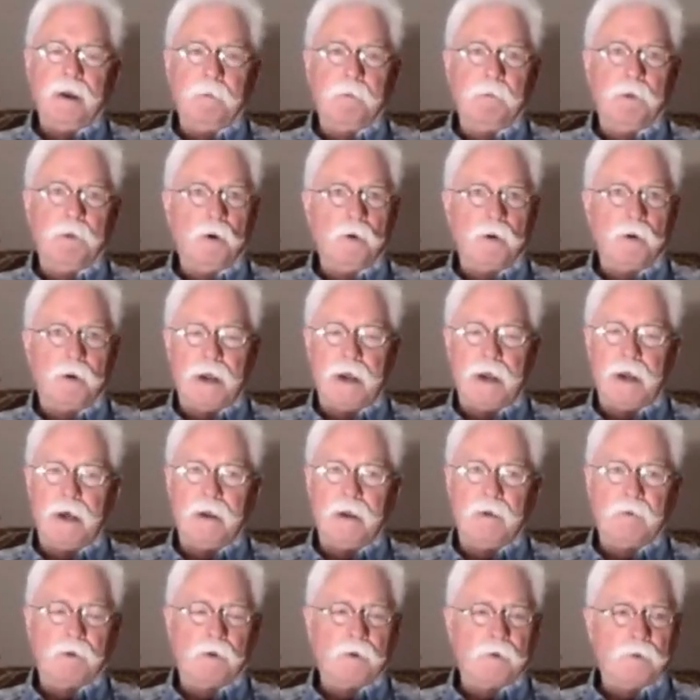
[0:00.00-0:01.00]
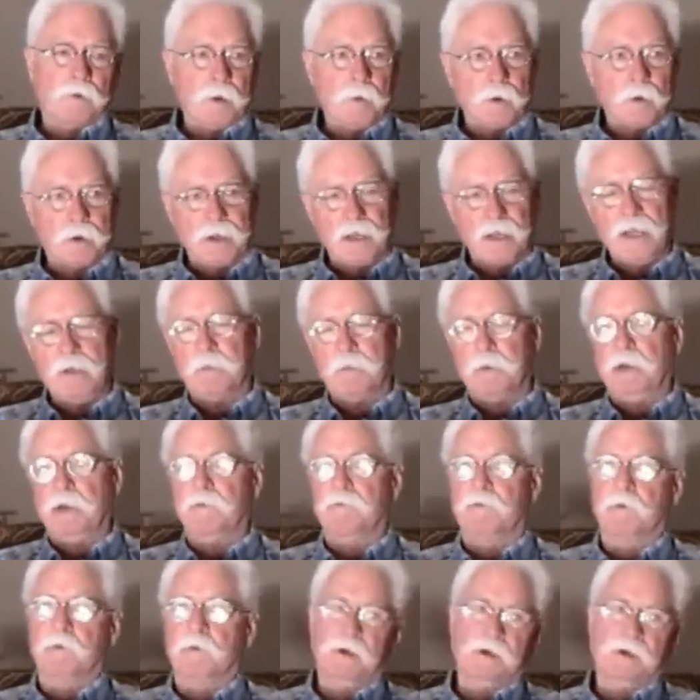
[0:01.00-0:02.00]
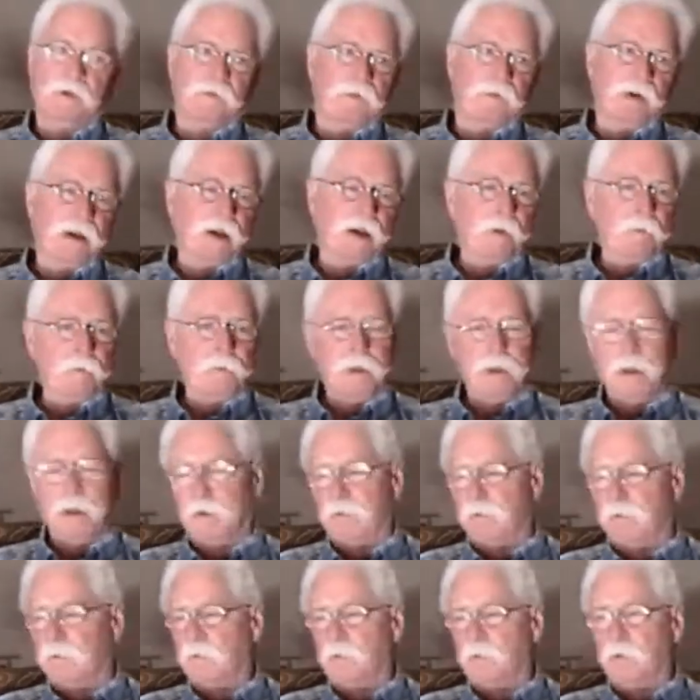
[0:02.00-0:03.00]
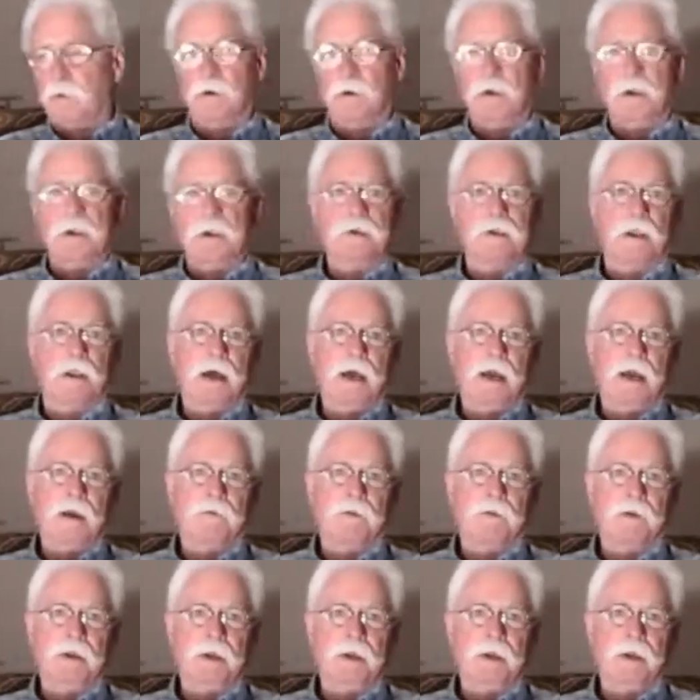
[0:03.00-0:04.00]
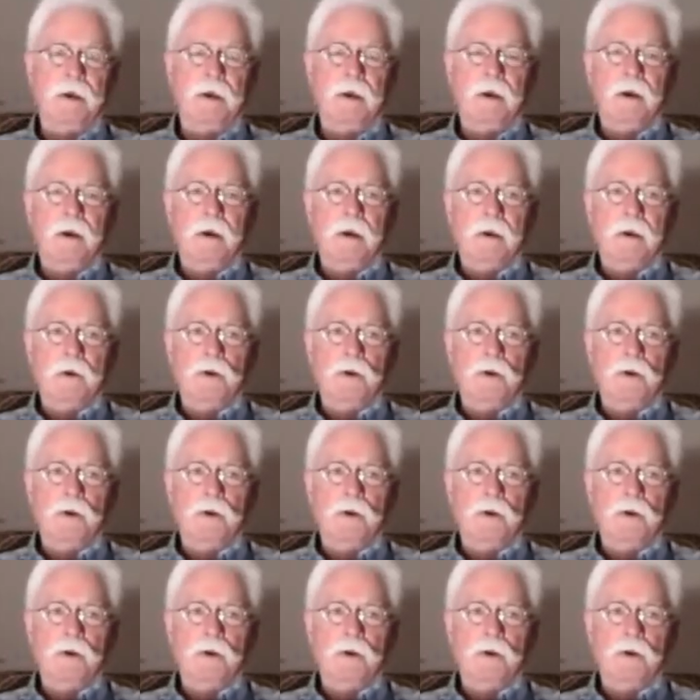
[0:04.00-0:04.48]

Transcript: He broke down because they were keeping him from his family and ruining his life, and he